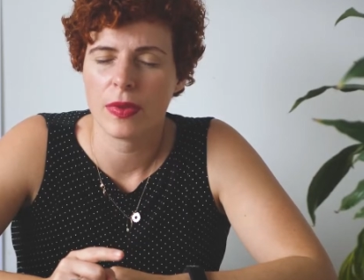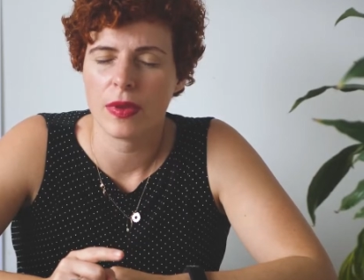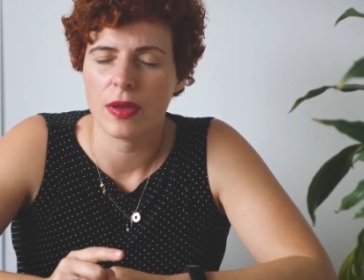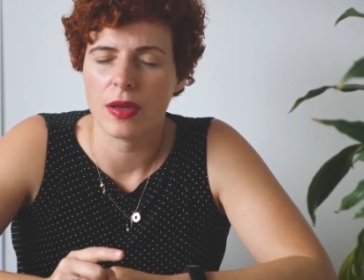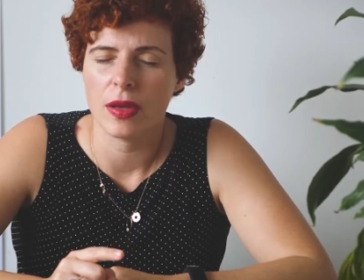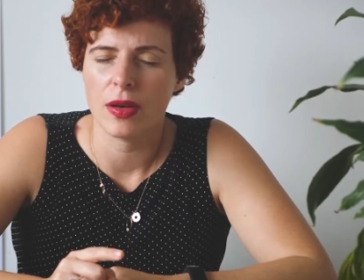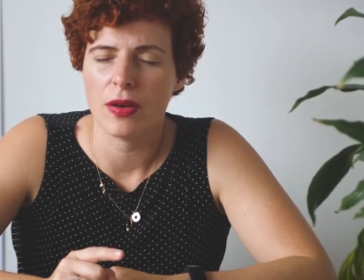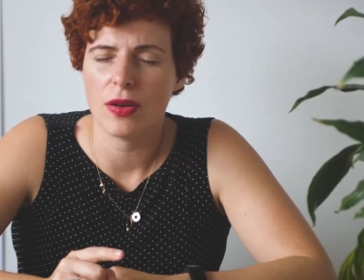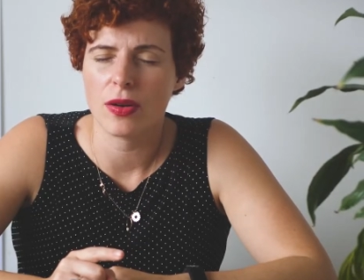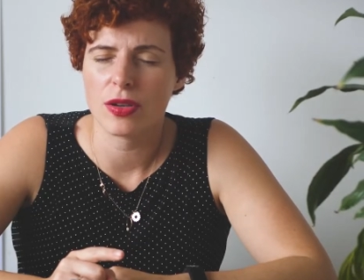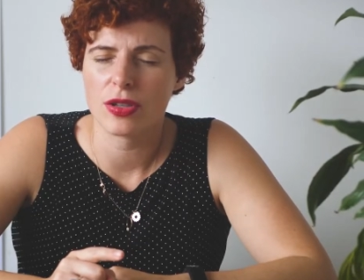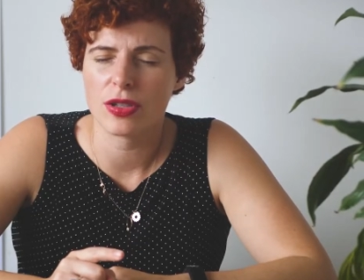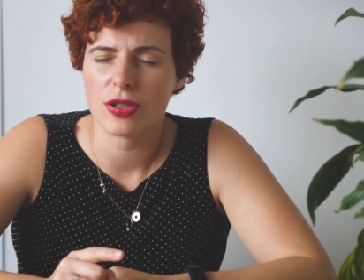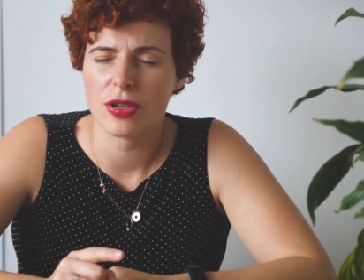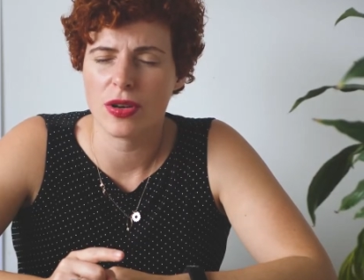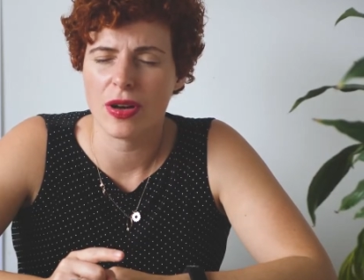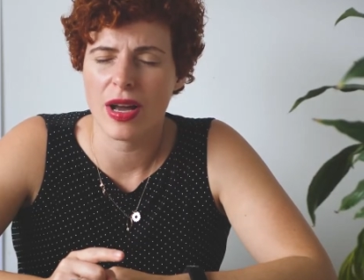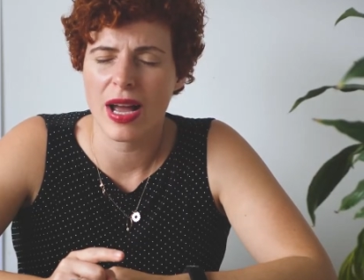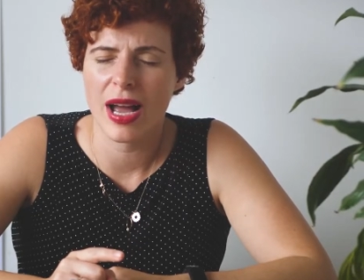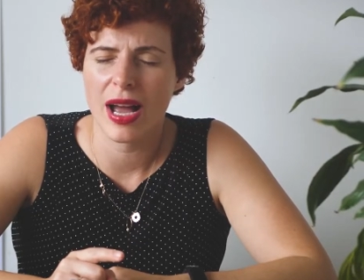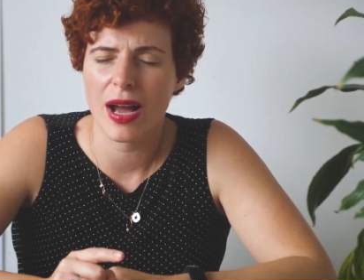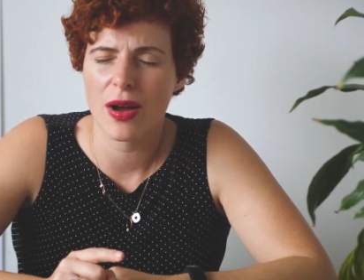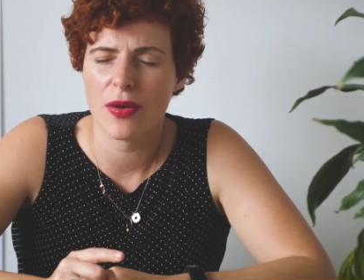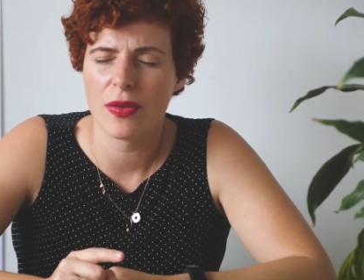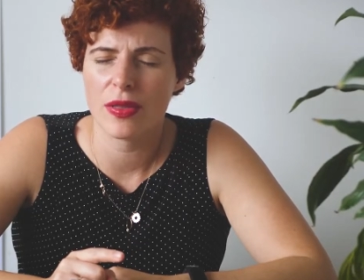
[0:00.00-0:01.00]
You're not sure
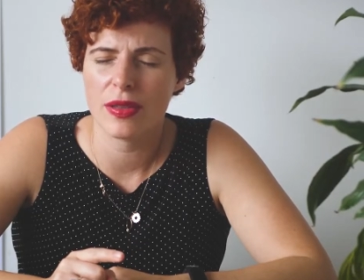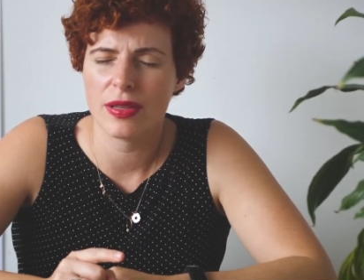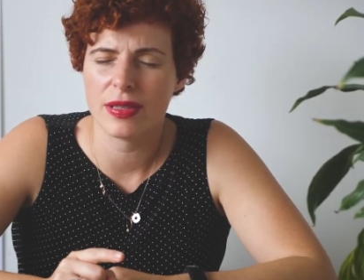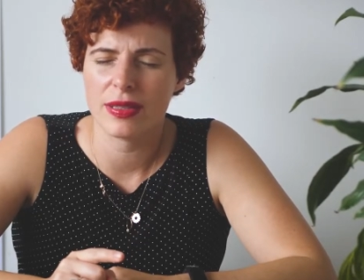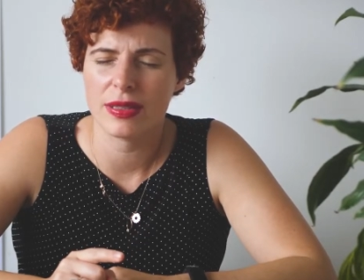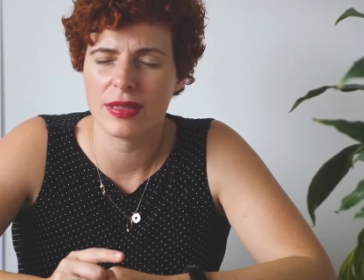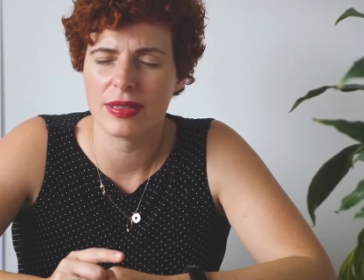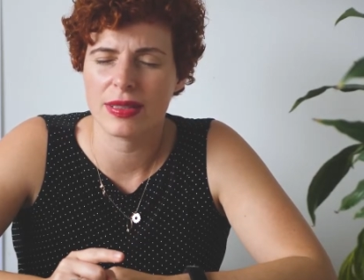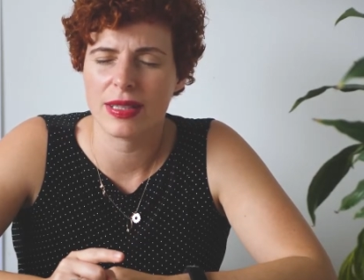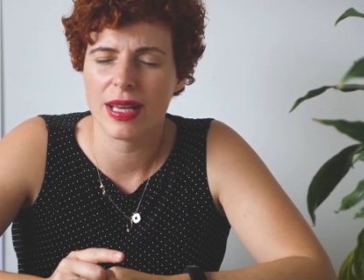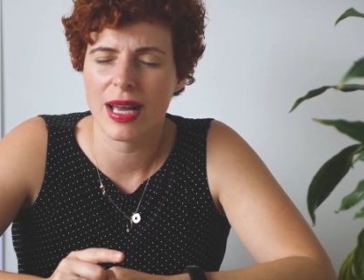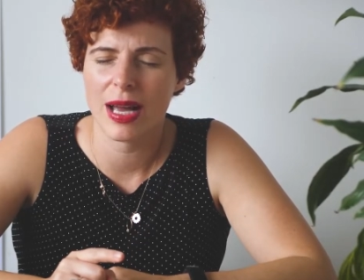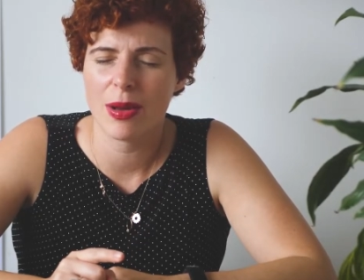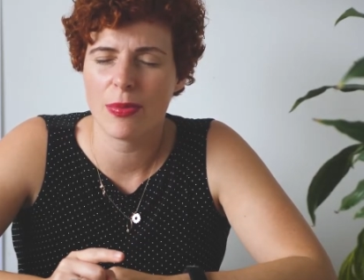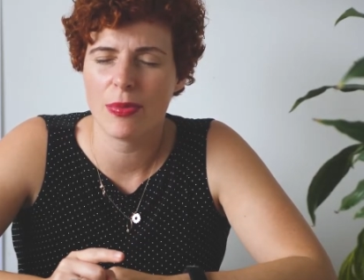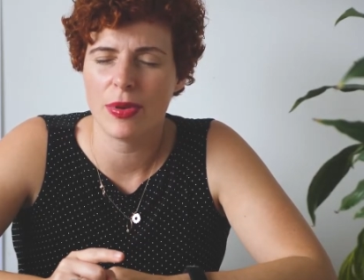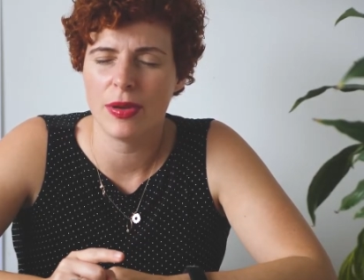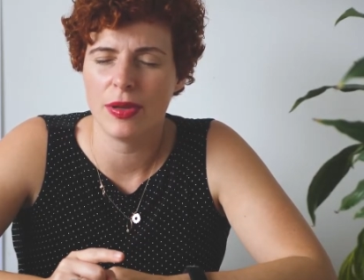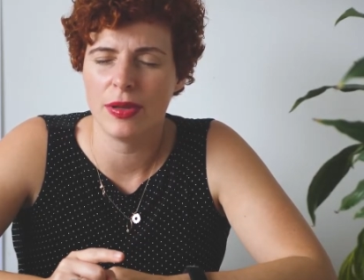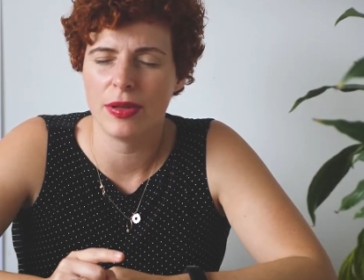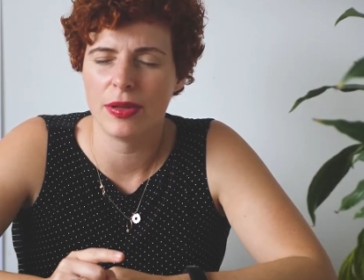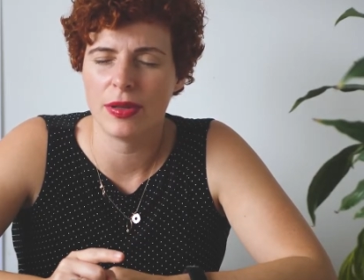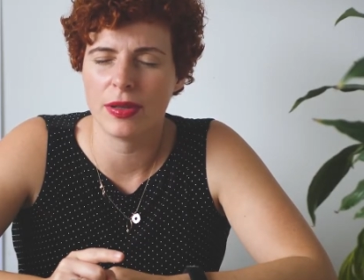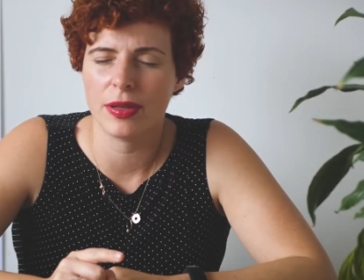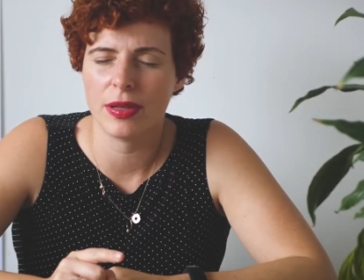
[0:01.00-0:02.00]
how this has
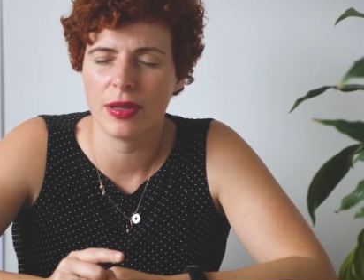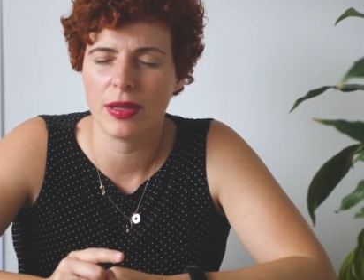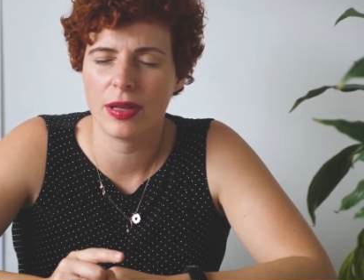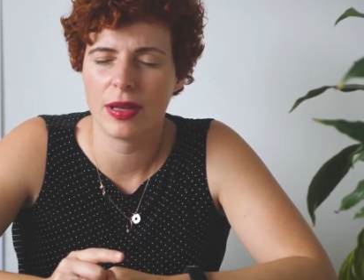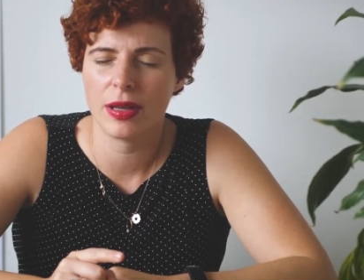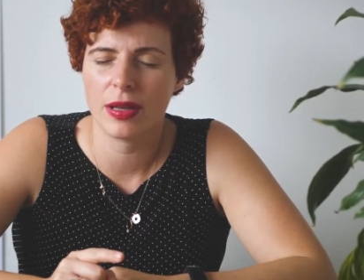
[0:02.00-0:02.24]
happened,